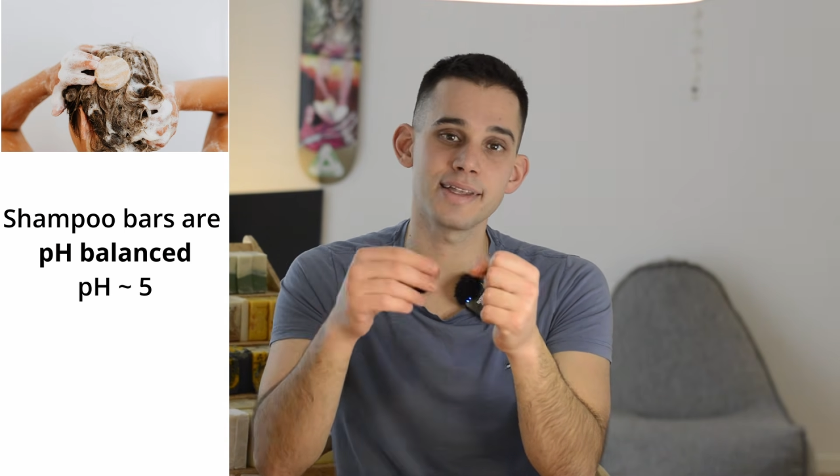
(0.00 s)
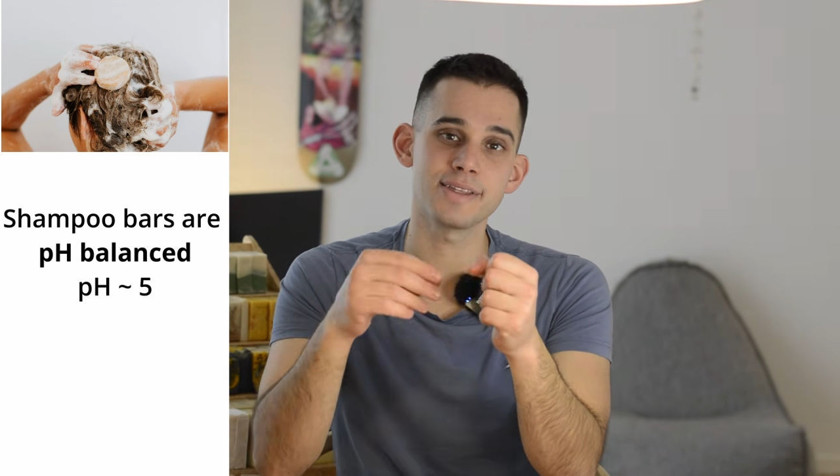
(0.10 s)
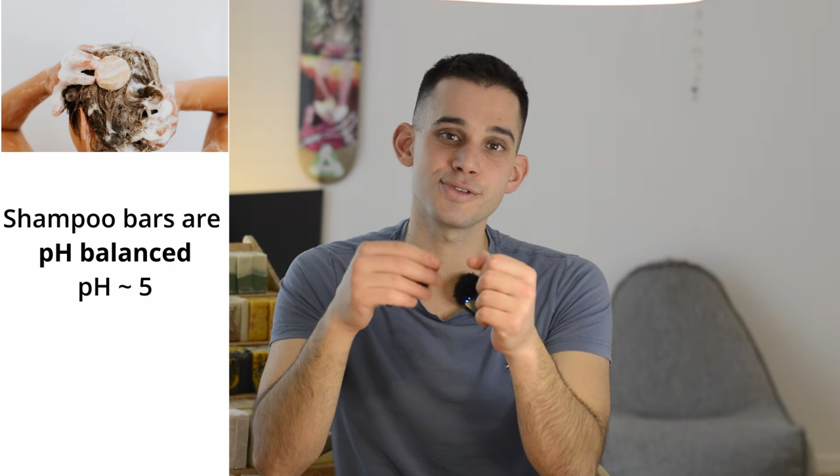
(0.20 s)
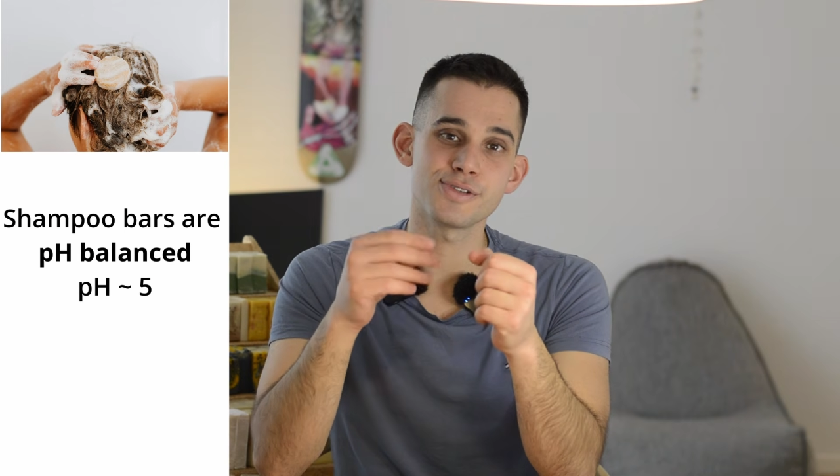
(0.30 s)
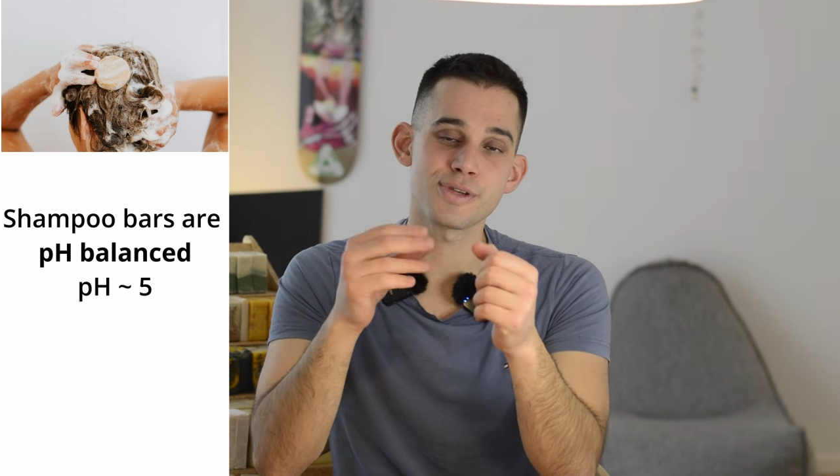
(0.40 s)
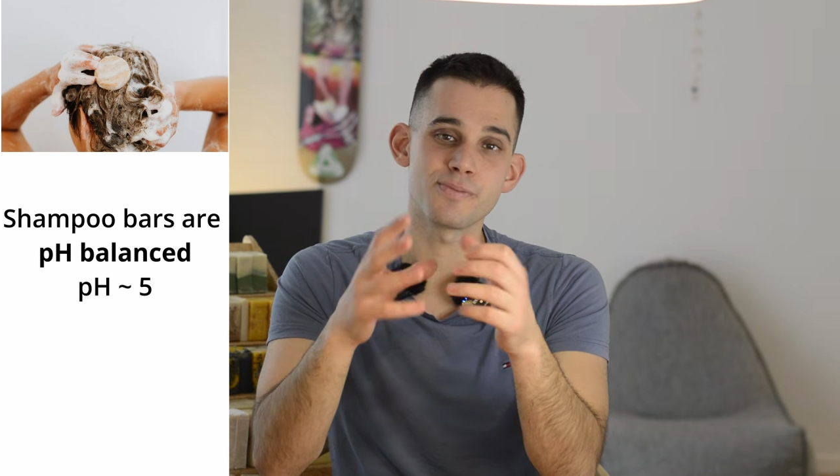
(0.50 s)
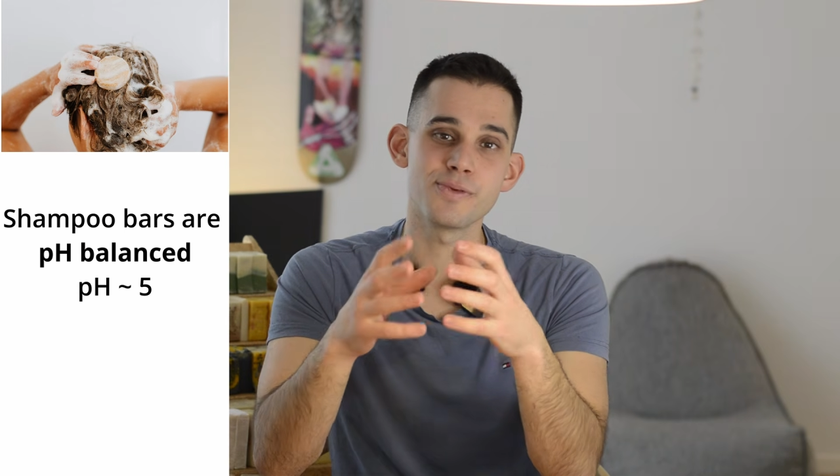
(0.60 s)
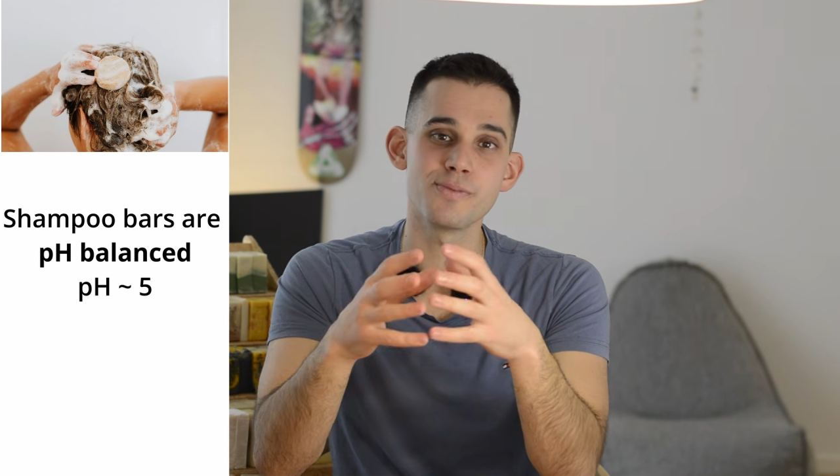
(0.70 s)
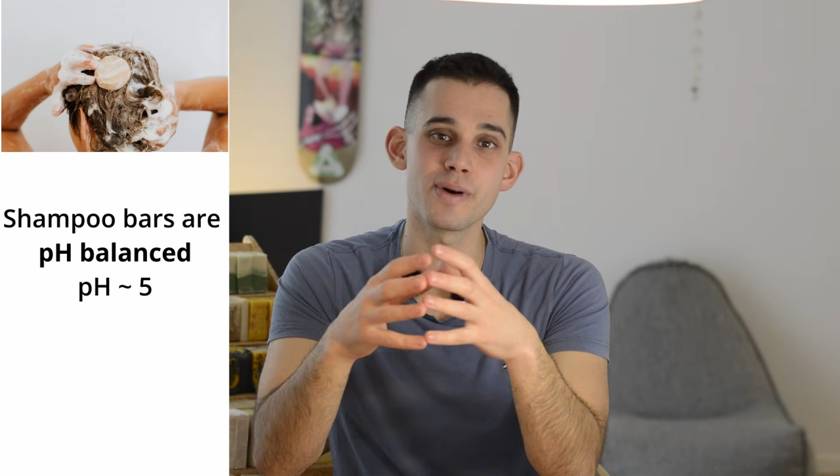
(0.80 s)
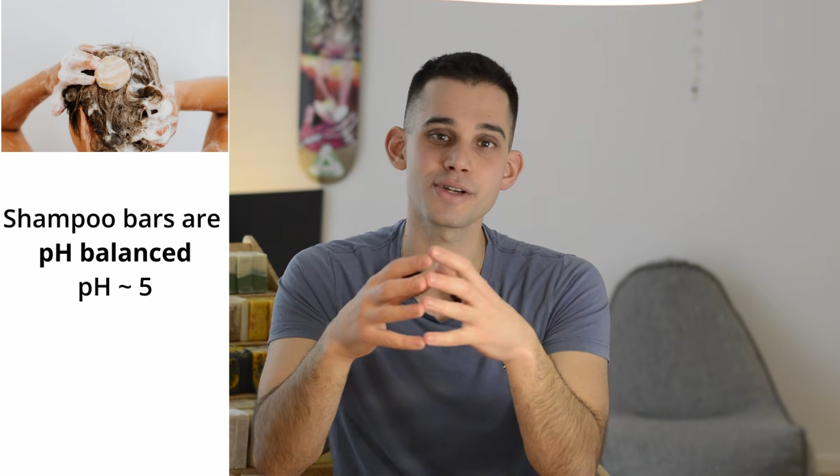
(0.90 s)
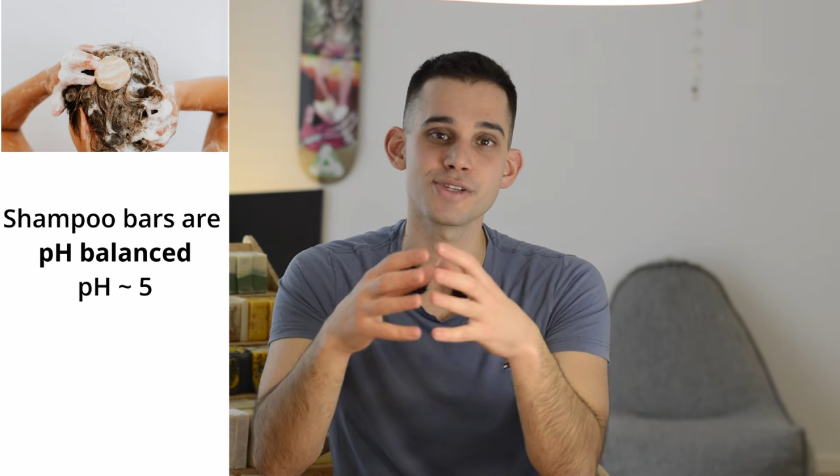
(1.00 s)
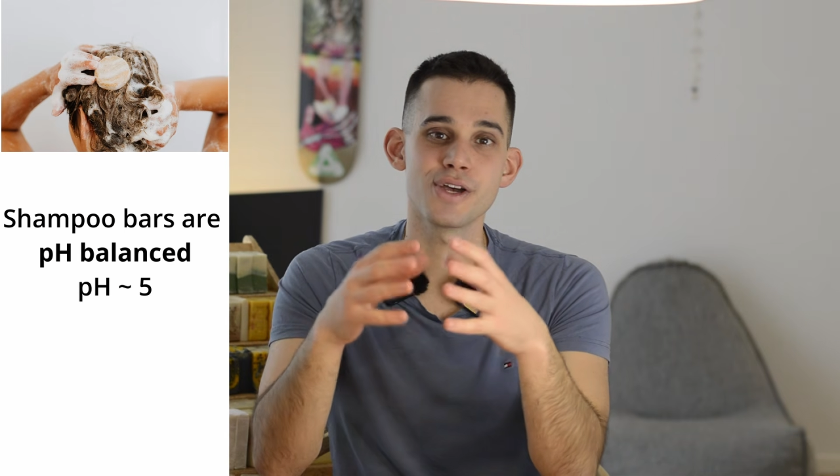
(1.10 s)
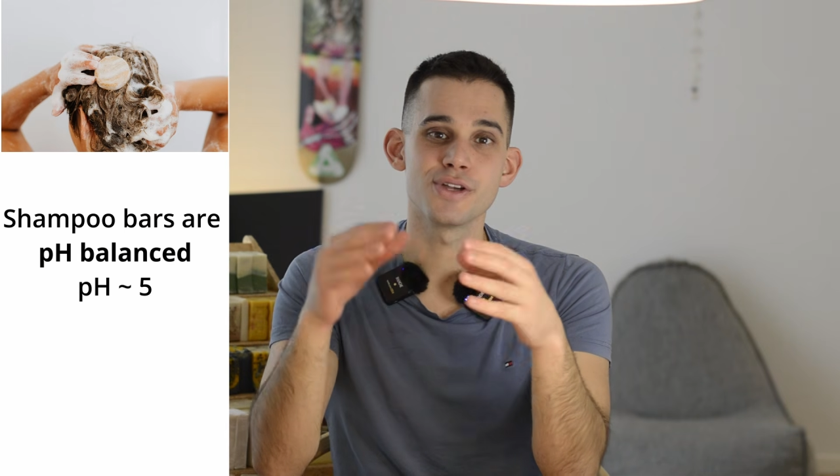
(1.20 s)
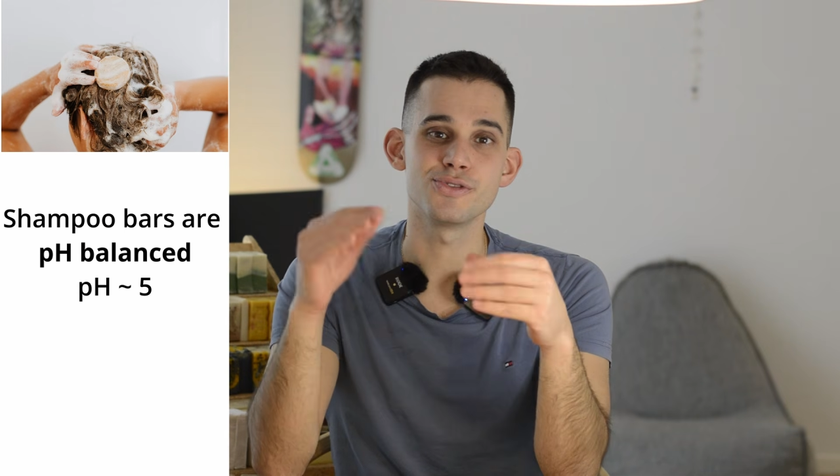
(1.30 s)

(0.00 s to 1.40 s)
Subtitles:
into shampoo bars